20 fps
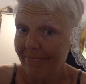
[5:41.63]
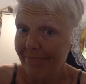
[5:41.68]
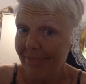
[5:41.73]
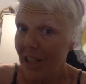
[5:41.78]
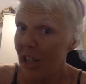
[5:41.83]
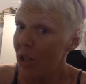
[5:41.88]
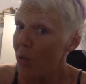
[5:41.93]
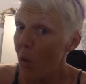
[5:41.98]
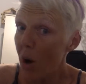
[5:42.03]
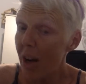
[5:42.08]

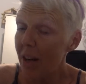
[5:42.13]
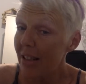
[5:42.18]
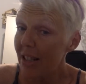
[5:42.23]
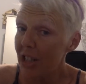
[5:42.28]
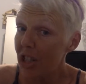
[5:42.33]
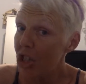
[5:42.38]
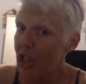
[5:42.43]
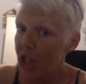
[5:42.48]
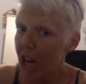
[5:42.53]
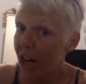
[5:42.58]
Just one.
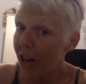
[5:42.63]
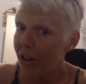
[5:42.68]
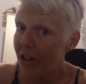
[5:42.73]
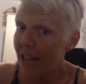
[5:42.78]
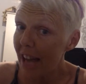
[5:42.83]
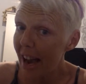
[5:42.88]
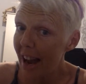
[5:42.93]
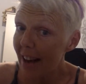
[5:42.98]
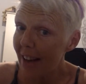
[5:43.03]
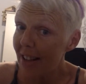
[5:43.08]
It's a shaker
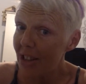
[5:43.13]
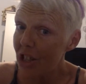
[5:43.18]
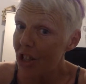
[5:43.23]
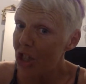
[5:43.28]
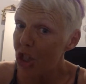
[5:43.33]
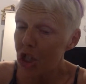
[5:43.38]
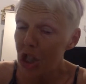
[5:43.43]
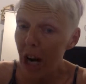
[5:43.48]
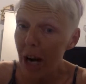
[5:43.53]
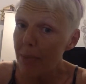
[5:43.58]
tag. It's a
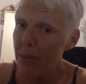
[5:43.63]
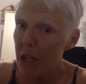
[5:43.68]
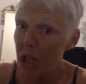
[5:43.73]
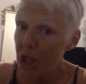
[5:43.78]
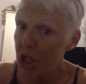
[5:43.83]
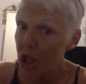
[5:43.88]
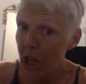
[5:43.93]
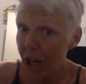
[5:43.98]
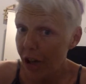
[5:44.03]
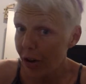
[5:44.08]
shaped
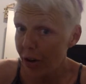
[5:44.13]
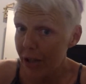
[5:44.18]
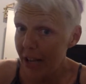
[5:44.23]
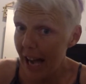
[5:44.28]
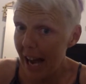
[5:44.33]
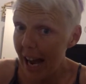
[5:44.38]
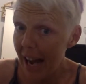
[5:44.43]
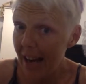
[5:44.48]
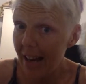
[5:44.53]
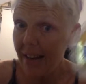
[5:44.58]
shaker
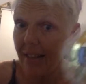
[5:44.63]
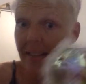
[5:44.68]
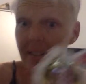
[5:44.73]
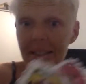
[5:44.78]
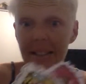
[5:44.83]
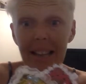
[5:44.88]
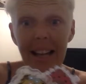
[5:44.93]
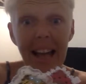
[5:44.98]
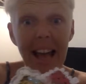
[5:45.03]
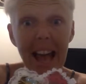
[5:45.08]
tag.
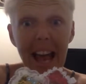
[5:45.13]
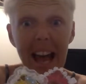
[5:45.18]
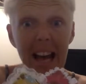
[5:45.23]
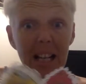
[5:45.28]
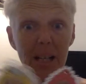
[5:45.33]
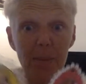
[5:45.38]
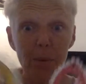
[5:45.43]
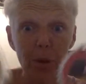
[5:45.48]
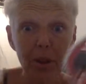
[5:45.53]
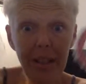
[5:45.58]

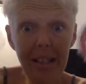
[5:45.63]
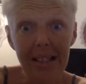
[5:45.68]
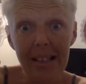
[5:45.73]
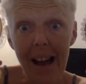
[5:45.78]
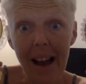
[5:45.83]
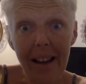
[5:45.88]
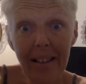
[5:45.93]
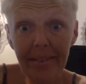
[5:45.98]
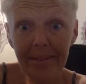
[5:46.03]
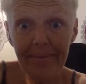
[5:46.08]
Expertly
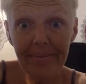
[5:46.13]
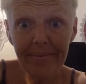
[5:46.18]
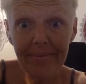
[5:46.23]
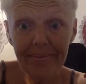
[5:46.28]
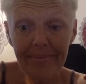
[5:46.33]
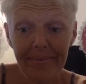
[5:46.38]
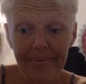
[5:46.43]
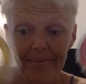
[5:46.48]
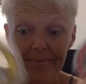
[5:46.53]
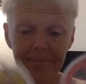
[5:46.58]
done.
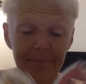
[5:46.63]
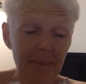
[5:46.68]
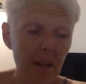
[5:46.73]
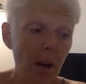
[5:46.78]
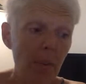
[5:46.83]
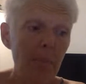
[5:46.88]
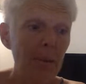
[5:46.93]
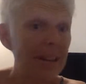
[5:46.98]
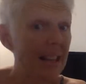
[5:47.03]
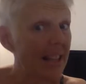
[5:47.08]

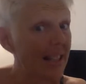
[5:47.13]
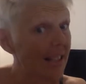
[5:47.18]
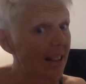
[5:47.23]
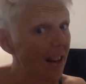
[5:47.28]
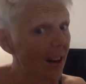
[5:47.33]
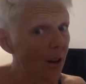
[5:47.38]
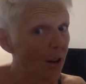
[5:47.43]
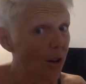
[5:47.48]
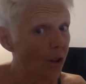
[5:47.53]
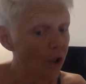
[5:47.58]
But that's
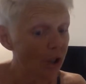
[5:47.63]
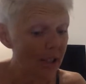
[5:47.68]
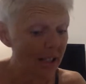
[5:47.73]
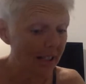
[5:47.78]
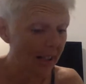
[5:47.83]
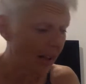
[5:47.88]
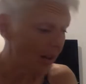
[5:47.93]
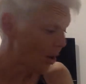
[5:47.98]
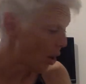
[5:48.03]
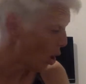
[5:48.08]
not all she sent.